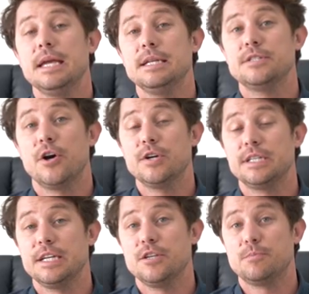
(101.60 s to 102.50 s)
In
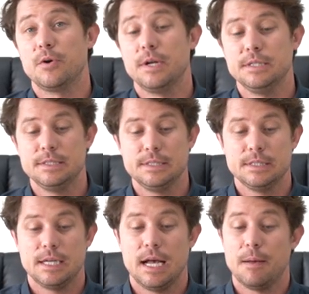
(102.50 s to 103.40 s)
totaling your
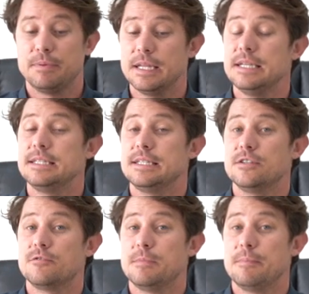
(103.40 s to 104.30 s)
points, please
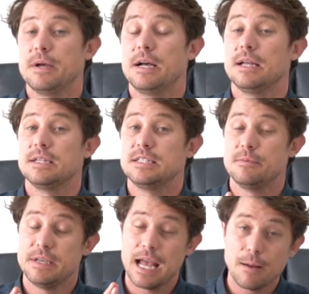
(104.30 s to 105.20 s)
still remember, to
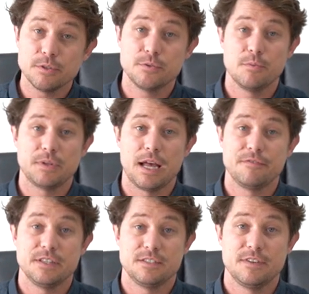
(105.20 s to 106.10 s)
be able to apply
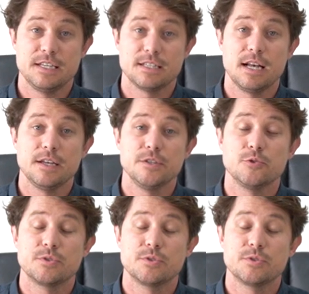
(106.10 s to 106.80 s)
for this visa, you